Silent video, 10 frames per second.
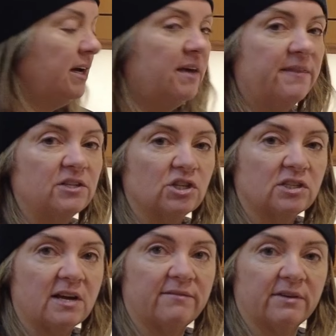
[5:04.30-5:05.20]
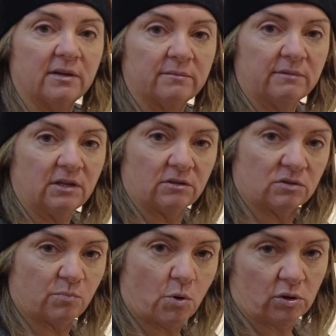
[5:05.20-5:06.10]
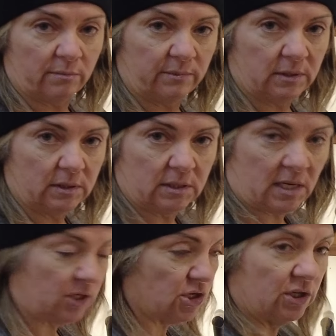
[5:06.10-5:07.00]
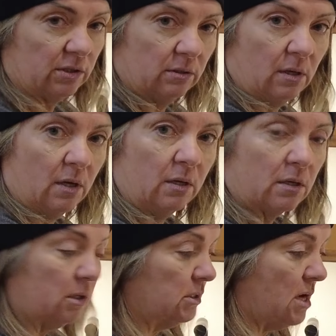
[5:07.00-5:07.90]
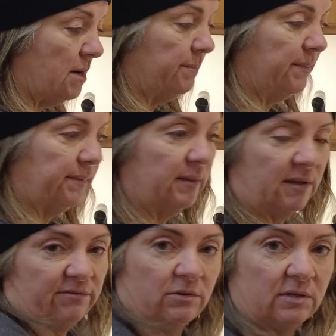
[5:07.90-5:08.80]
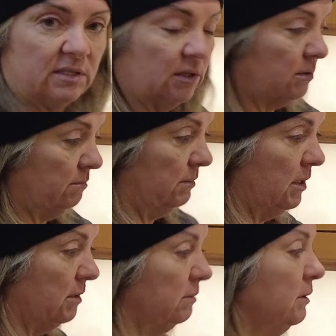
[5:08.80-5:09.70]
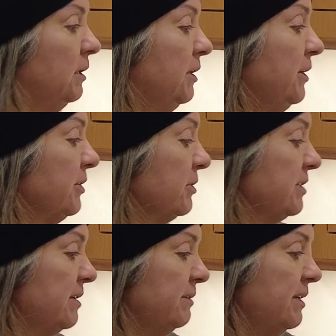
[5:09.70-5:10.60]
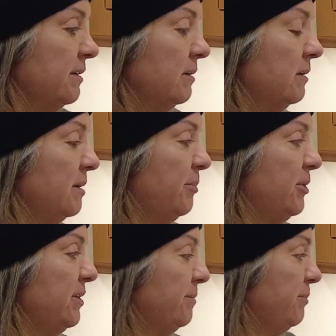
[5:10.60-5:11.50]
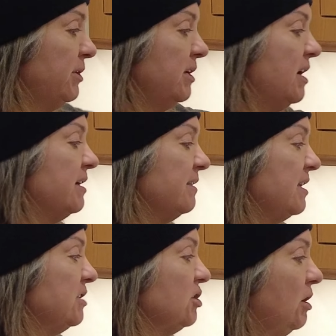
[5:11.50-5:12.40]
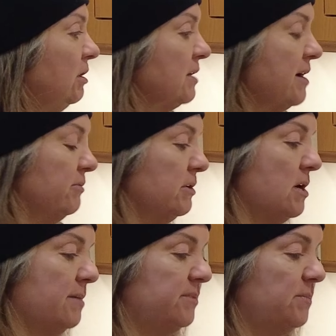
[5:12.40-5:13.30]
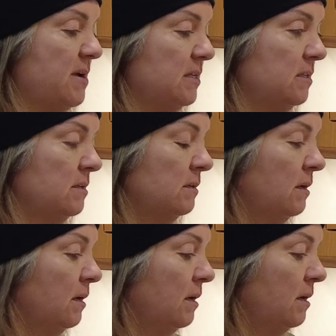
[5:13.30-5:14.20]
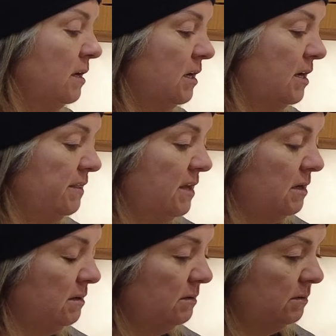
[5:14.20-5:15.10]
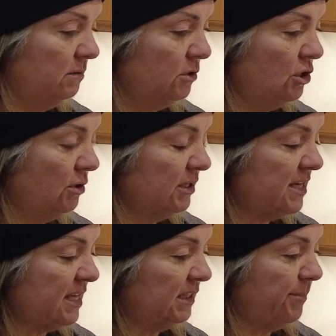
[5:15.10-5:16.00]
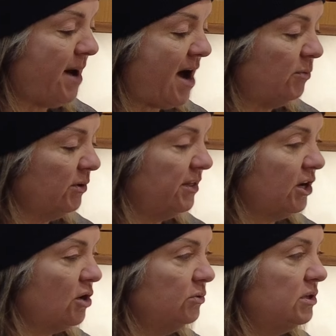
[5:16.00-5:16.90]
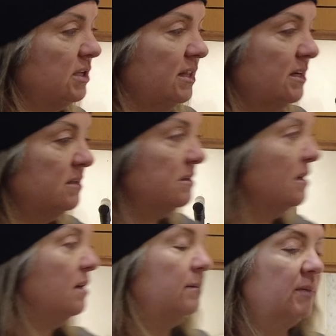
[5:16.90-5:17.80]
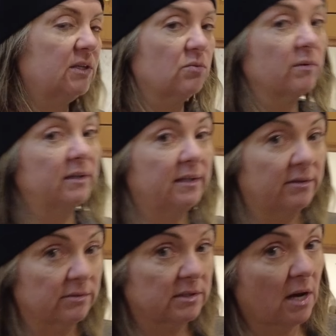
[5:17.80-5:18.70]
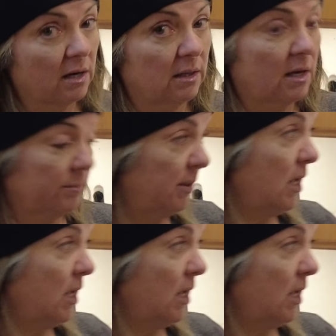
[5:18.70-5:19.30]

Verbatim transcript: and then just have a, you know, this portable induction cooktop if you need to, you know, cook down here and put, put it on and then it's all countertop space. And then you could take the power that goes to this because really there is not a lot of